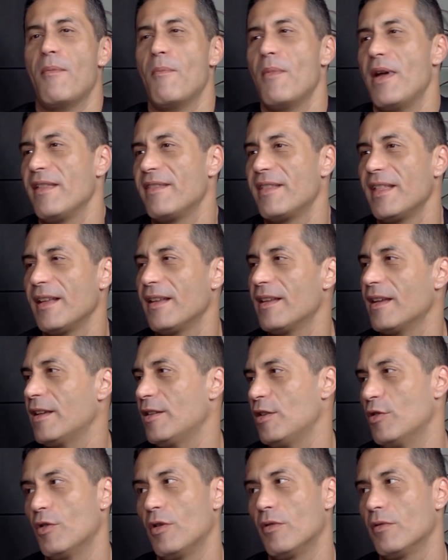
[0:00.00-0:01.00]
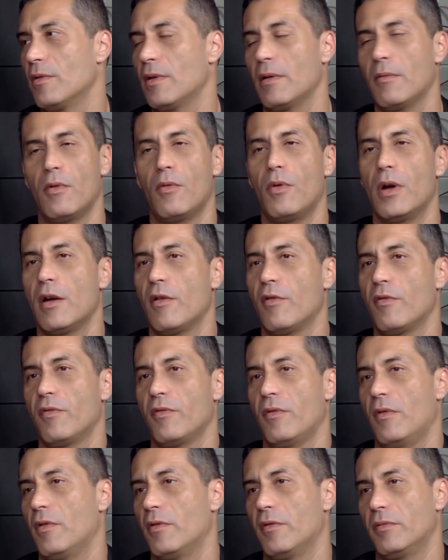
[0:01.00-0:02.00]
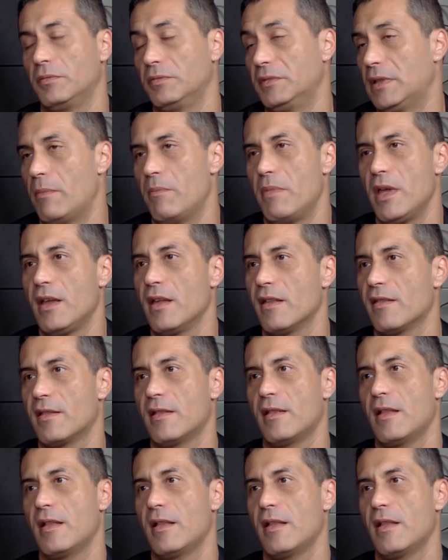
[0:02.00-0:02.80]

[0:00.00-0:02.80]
amazing, one of the biggest